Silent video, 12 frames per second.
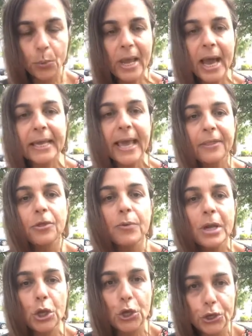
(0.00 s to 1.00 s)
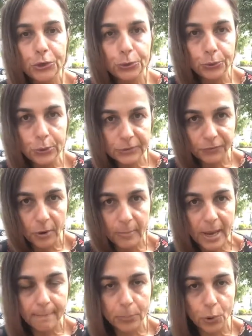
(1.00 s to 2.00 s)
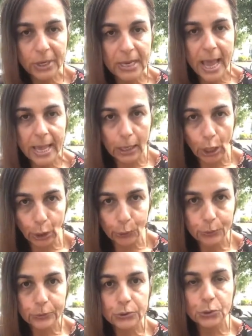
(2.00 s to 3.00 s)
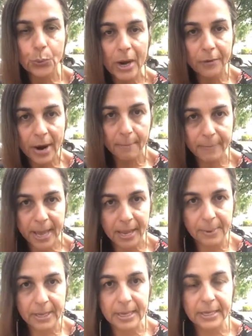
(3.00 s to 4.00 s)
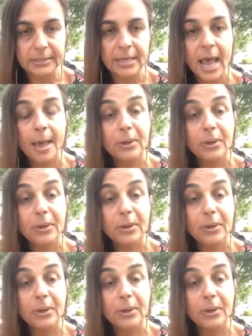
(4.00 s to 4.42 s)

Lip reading: we are gathering cues from our body and clues to where our baby is,